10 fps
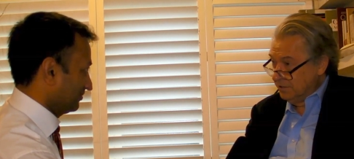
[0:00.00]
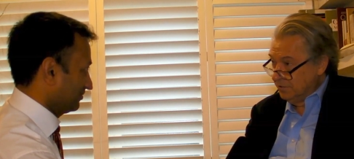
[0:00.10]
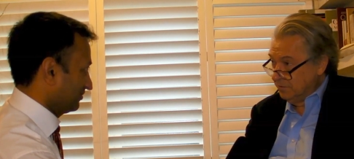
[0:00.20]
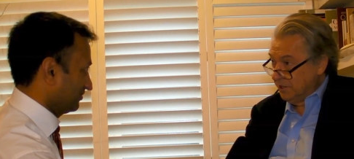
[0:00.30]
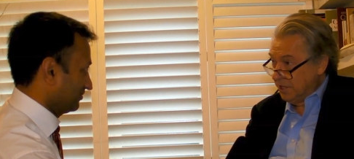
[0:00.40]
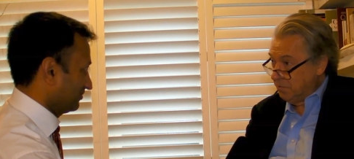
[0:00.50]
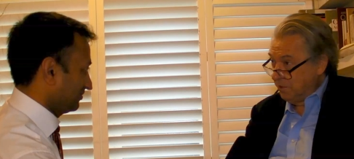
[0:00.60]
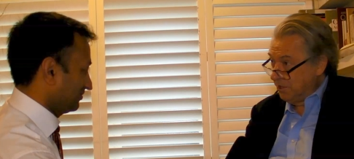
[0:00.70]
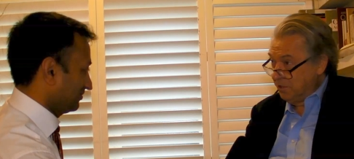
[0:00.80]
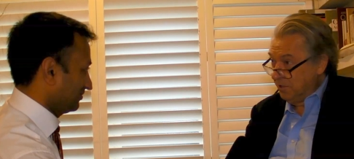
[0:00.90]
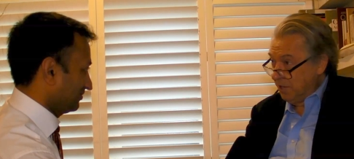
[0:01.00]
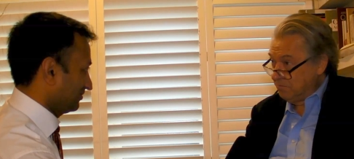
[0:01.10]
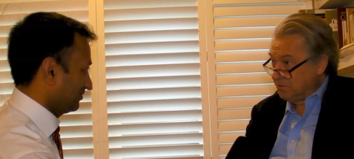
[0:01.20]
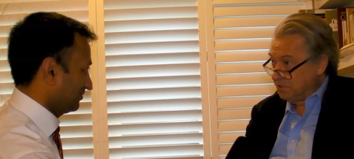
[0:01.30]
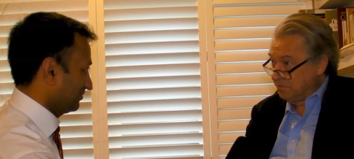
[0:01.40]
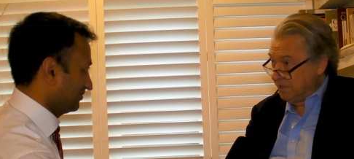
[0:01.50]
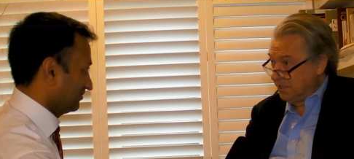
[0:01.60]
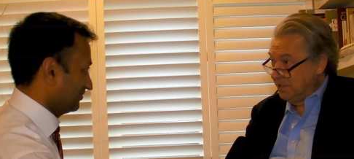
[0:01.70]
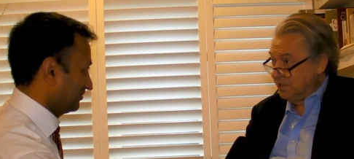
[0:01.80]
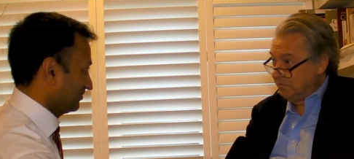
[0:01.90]
Speaker 1: with anybody who happens to
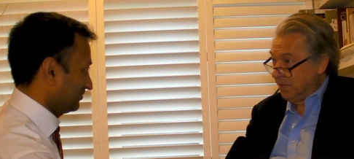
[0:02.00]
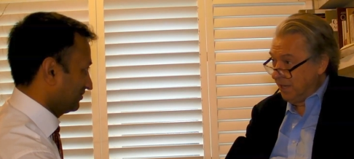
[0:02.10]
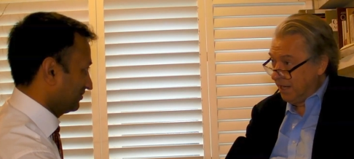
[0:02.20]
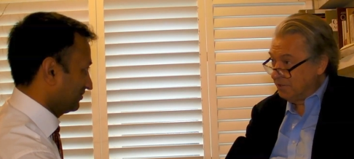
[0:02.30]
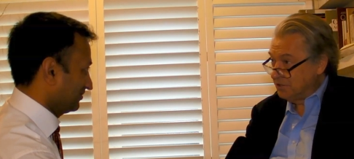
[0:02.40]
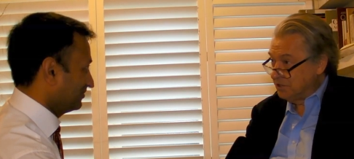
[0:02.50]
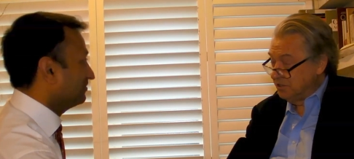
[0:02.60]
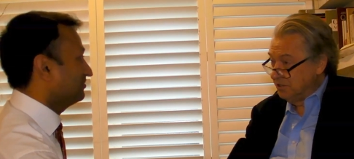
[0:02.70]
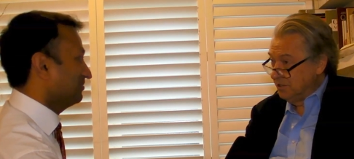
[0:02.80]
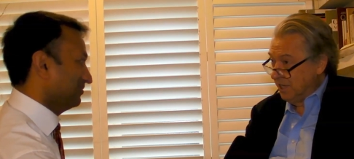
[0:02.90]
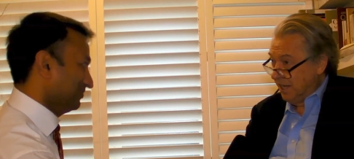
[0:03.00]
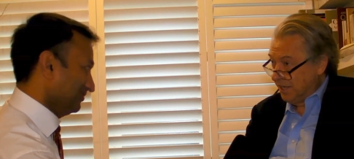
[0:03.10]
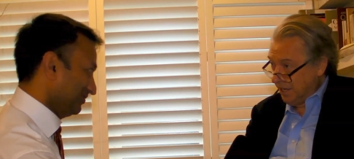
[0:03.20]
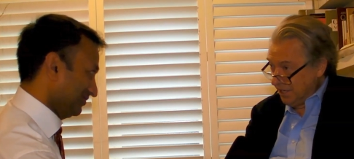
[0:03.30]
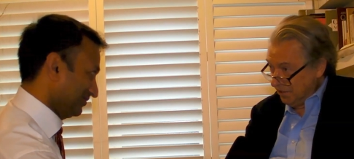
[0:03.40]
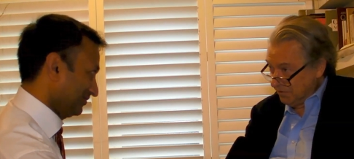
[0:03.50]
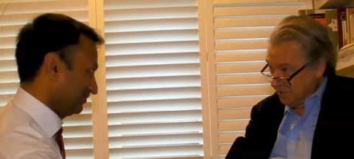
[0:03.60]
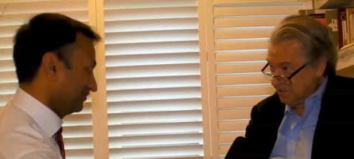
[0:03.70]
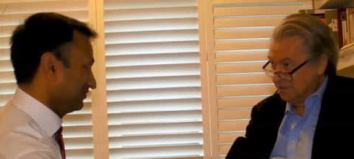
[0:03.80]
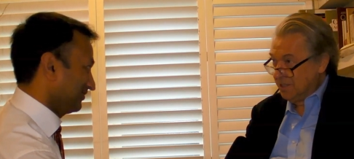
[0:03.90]
be in my house, and I love
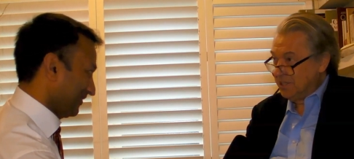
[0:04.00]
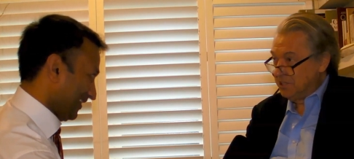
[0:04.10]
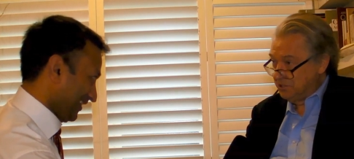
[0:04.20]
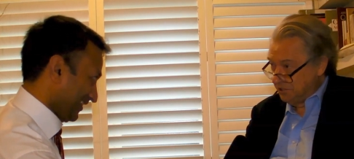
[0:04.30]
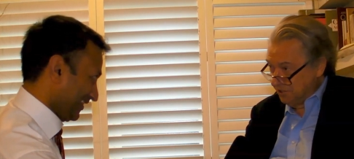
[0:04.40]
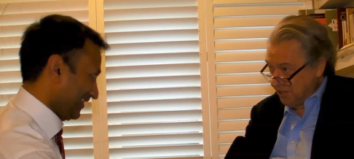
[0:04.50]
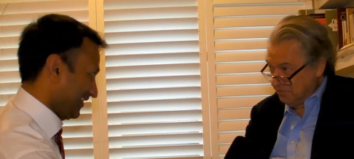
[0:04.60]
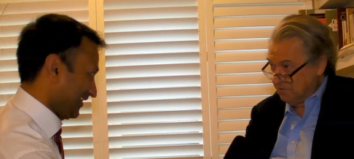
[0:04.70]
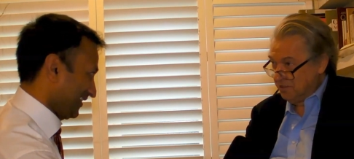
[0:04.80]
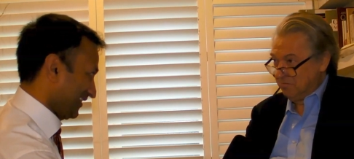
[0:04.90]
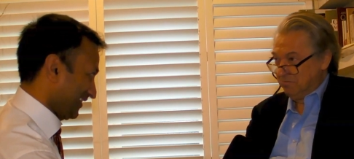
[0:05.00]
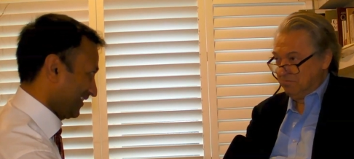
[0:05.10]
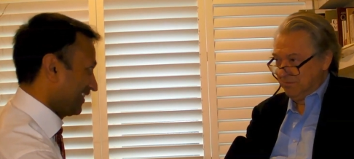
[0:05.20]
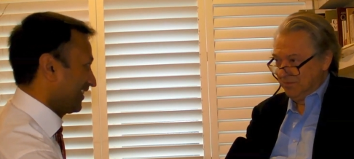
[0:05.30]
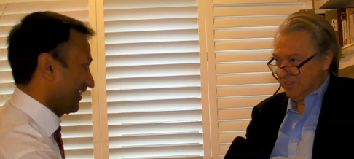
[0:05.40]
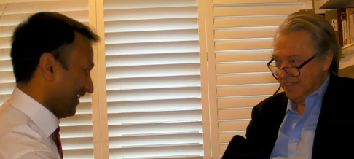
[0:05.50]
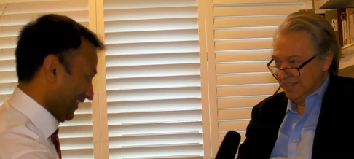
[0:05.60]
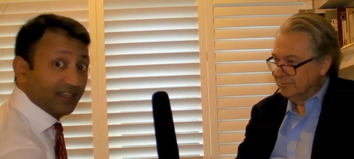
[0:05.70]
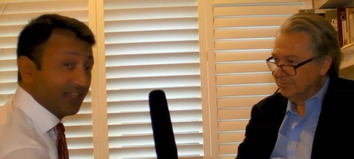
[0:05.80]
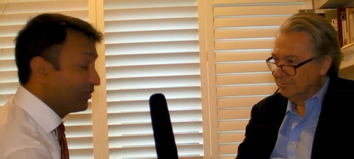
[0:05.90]
it. It is a great film.
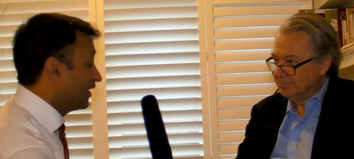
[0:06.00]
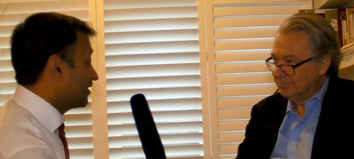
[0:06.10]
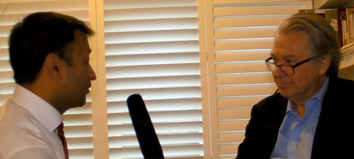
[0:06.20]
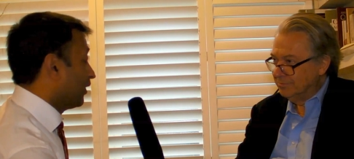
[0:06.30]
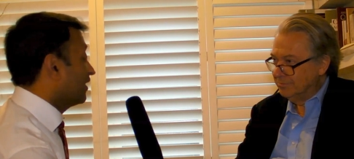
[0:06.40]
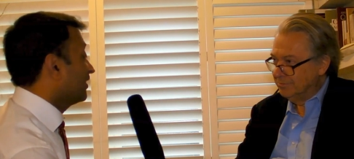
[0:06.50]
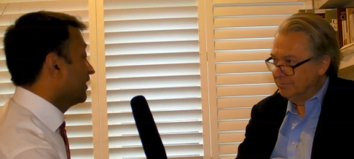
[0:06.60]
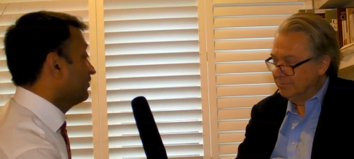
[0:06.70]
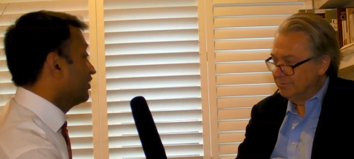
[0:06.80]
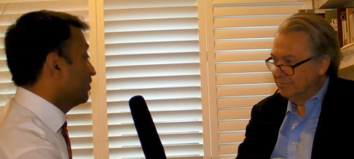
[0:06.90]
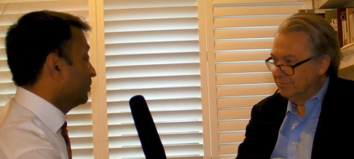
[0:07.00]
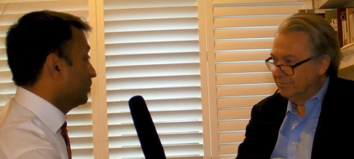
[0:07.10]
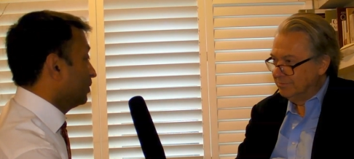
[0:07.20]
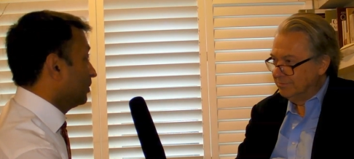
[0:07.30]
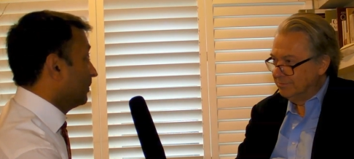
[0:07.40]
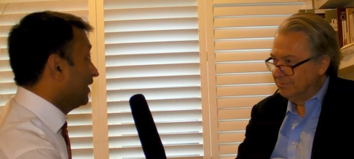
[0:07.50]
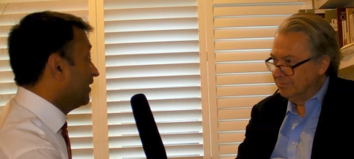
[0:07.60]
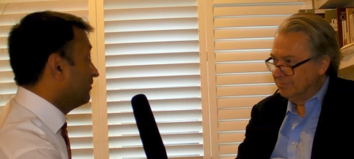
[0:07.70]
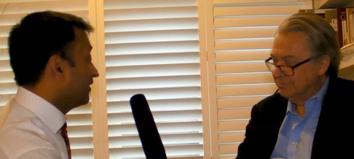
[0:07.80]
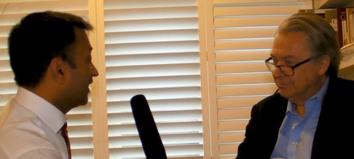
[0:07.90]
Speaker 2: If there is one thing which you
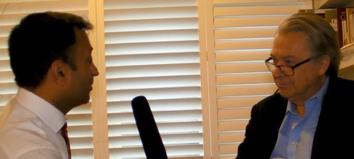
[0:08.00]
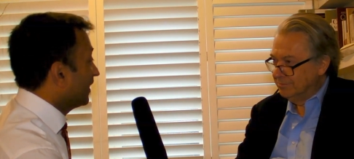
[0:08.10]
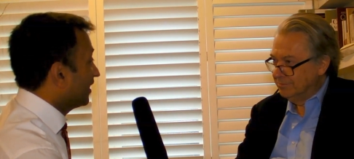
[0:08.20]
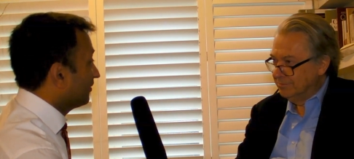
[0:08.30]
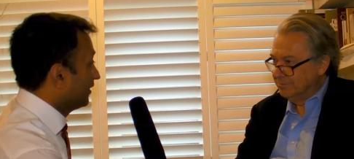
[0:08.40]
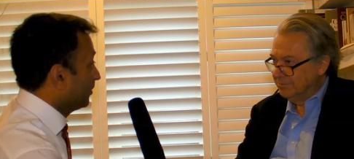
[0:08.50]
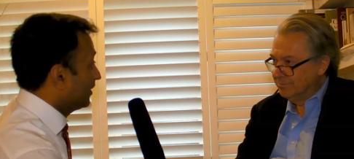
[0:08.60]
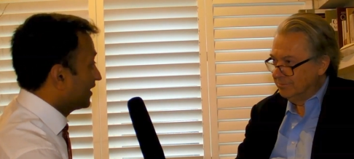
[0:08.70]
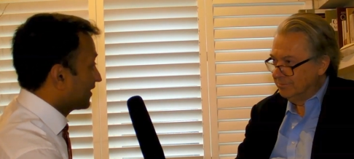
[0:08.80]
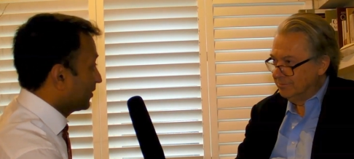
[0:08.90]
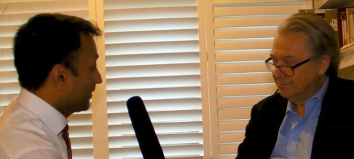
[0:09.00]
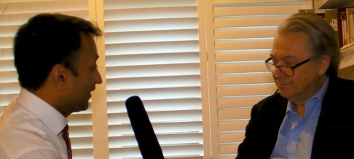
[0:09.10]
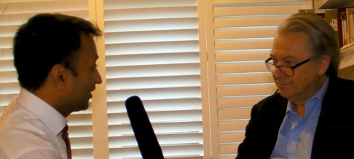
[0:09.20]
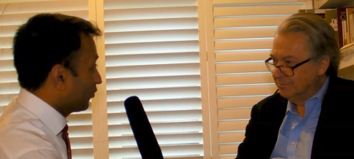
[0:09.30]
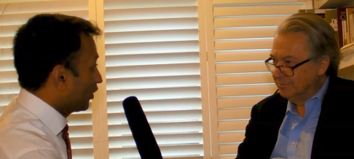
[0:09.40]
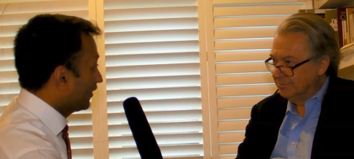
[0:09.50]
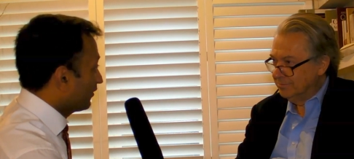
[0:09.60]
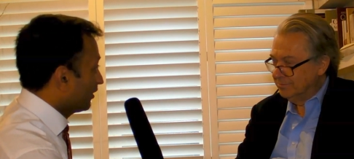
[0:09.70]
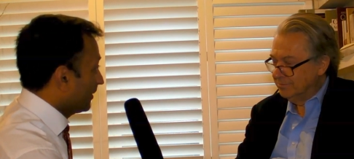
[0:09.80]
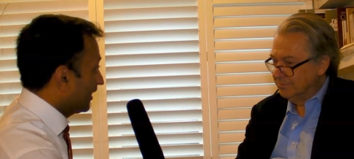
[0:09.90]
believe can make a film industry better, what
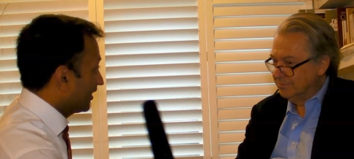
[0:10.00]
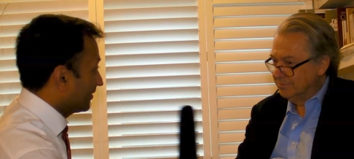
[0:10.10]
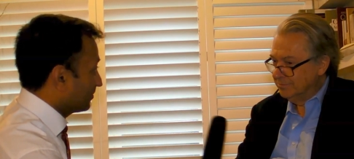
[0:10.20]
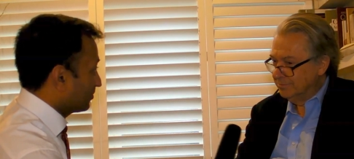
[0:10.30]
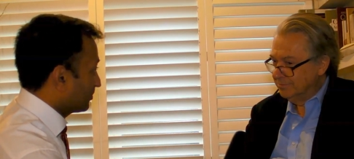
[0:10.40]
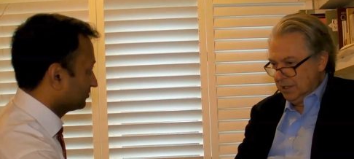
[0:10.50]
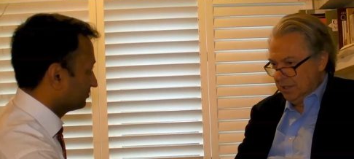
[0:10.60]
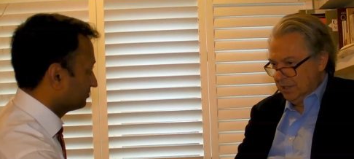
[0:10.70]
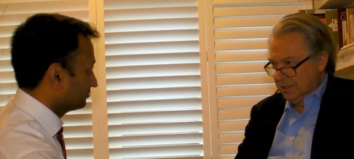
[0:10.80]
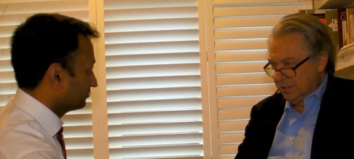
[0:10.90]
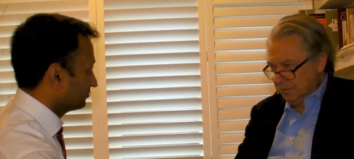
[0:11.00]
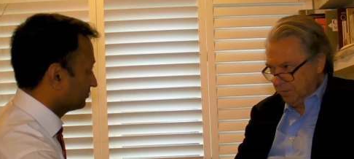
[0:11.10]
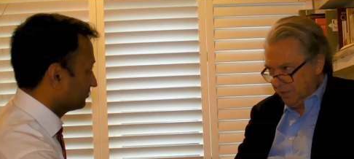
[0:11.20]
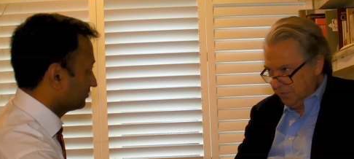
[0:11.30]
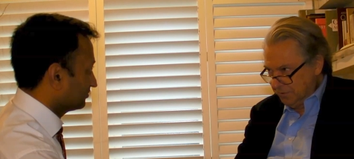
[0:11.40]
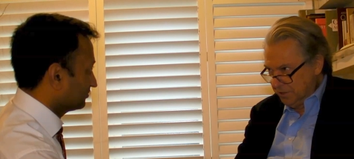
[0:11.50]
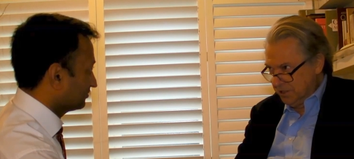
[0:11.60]
it will be? A great believer
Speaker 1: in